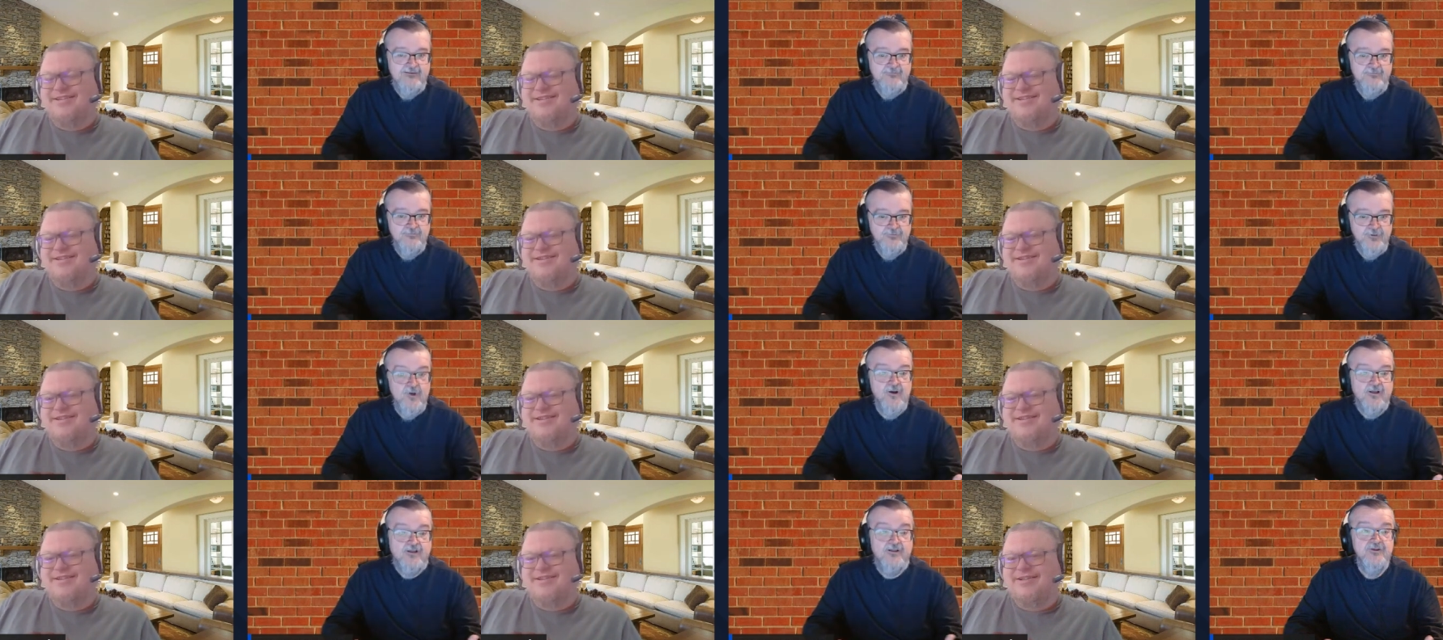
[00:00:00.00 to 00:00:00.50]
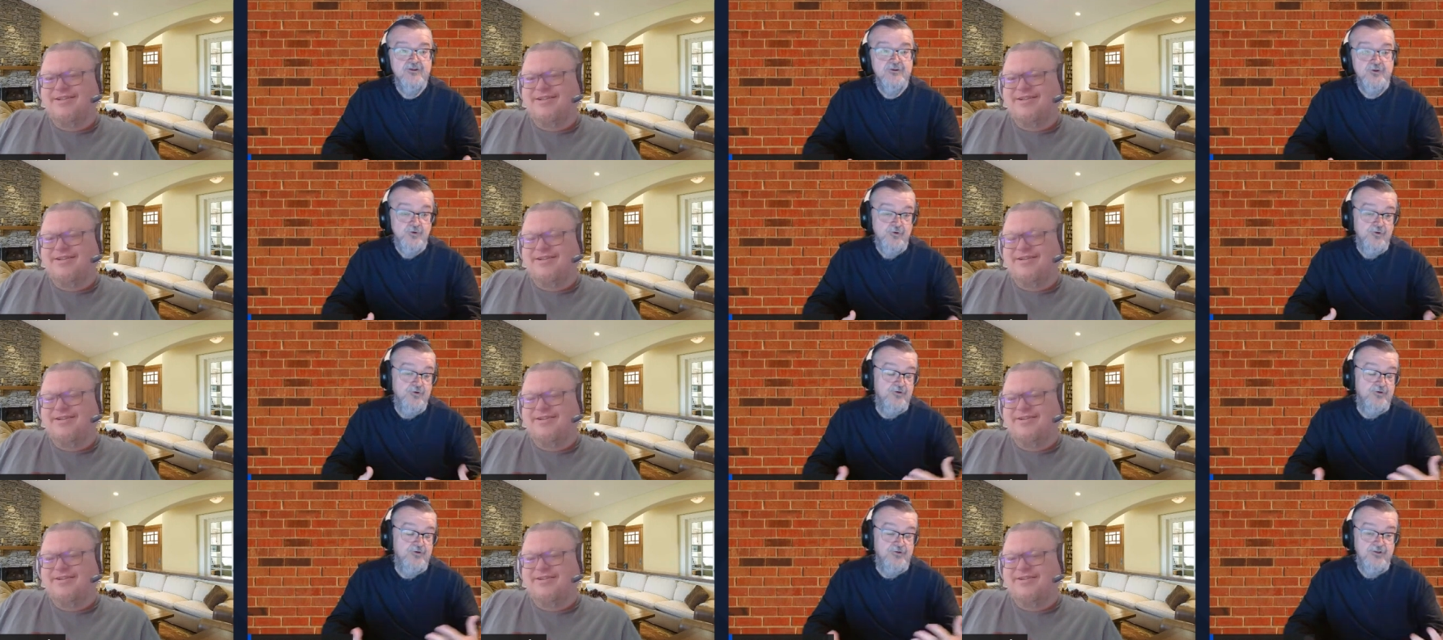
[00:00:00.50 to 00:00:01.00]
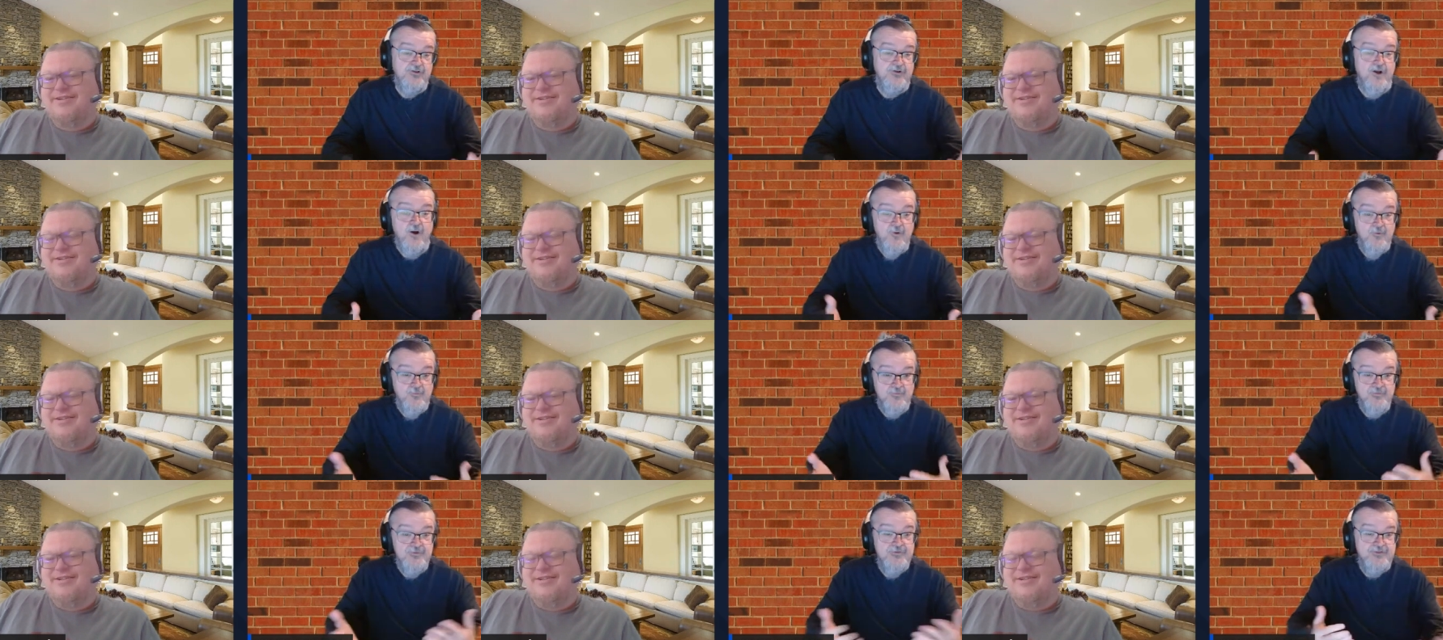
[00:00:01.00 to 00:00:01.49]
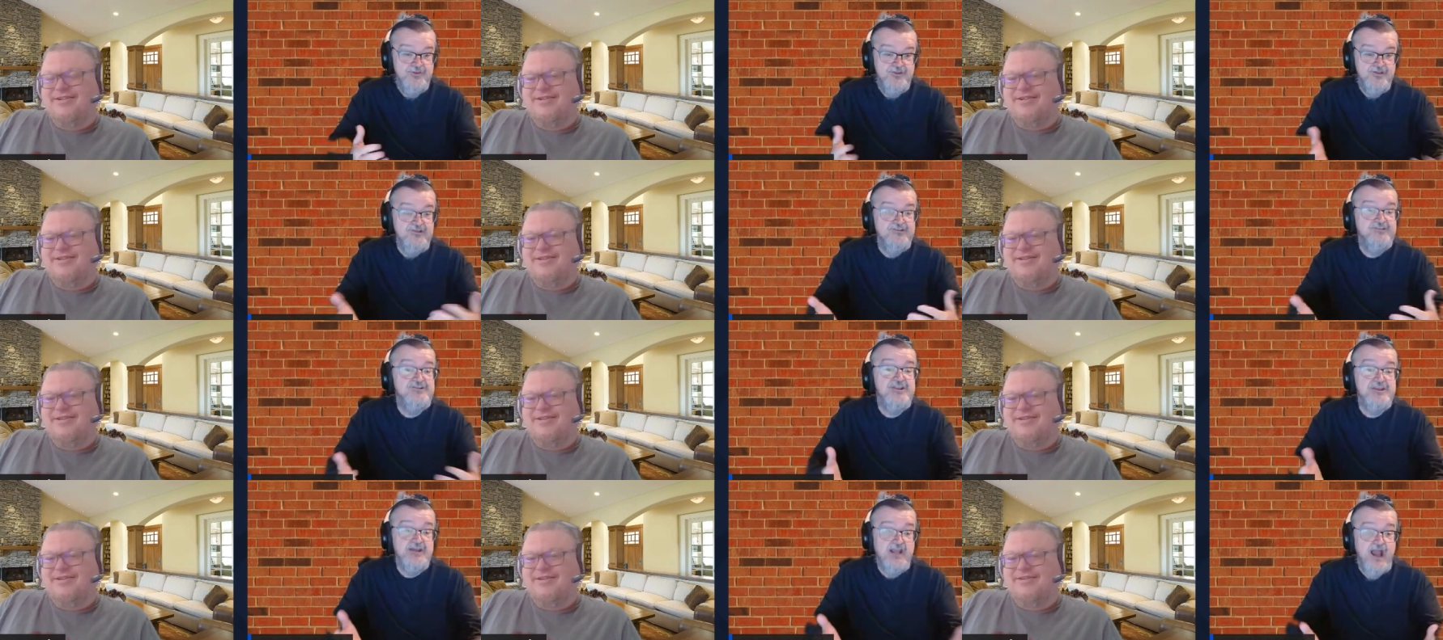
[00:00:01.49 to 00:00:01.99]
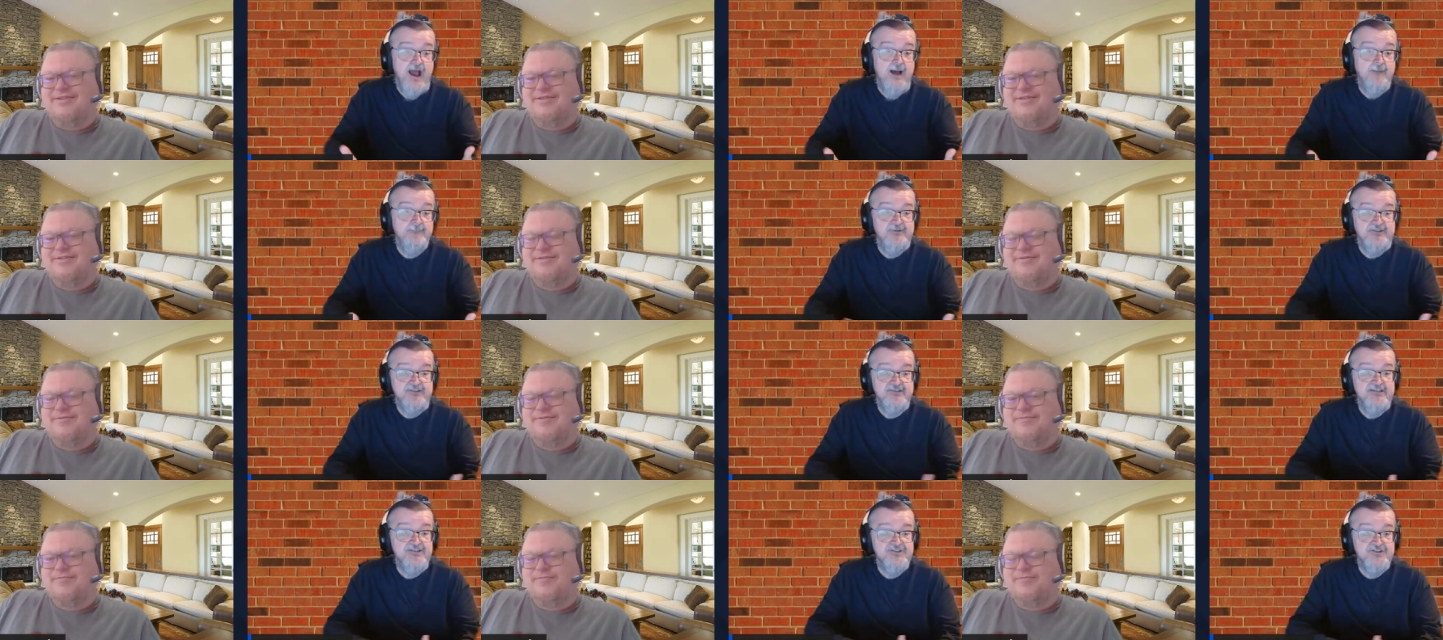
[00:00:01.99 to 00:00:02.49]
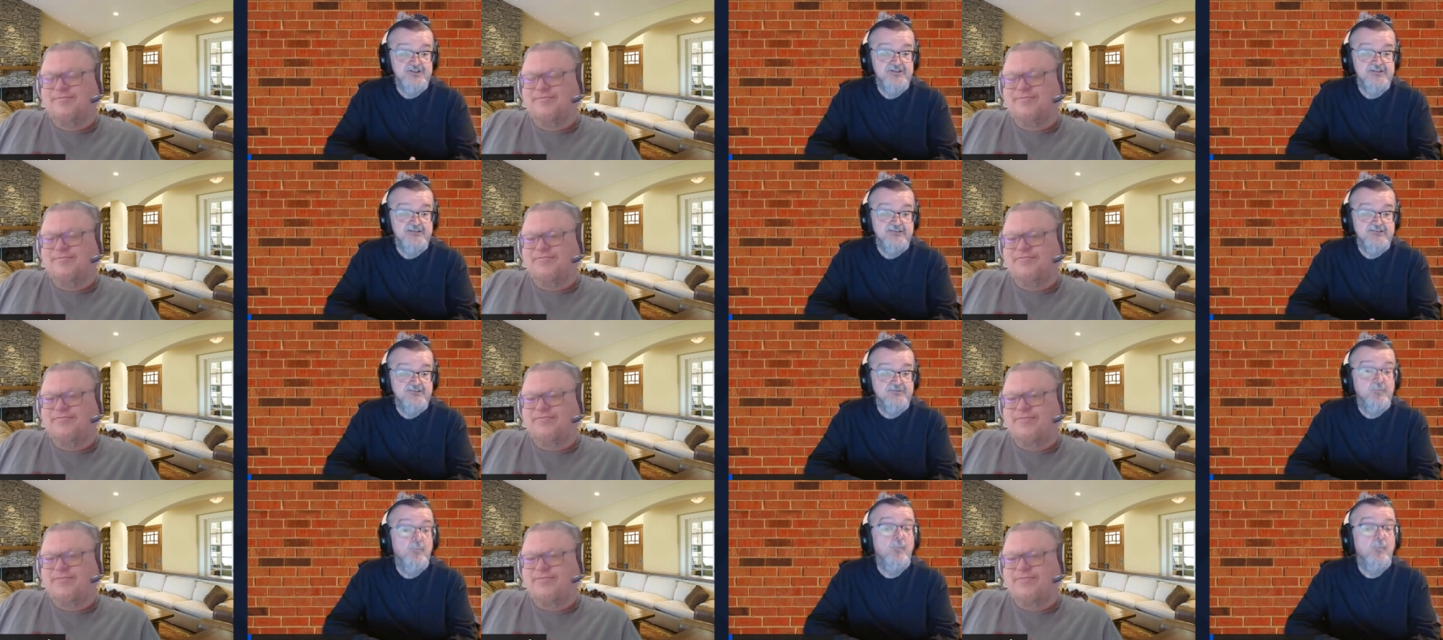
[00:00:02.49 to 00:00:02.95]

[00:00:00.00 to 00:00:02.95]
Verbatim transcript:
Speaker 1: look, you're, you know, these are the competitions.